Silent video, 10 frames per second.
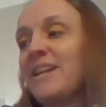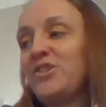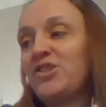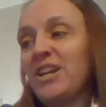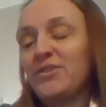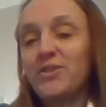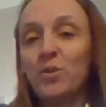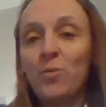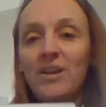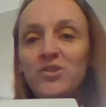They
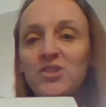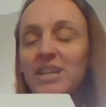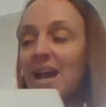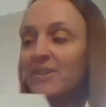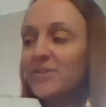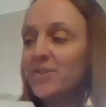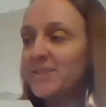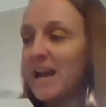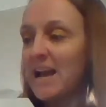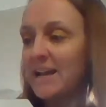chased her while she
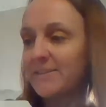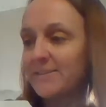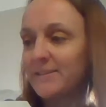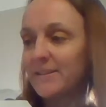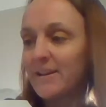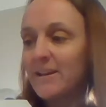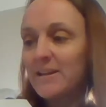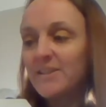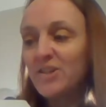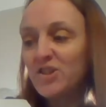exercised.
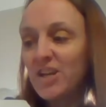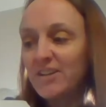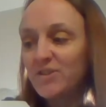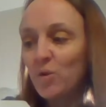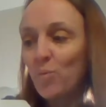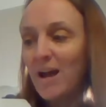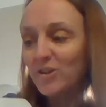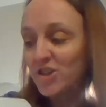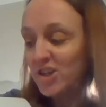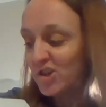They chased her
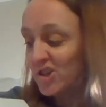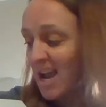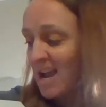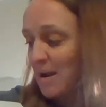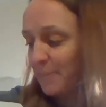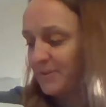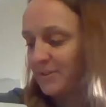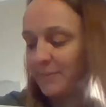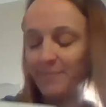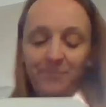while she shopped.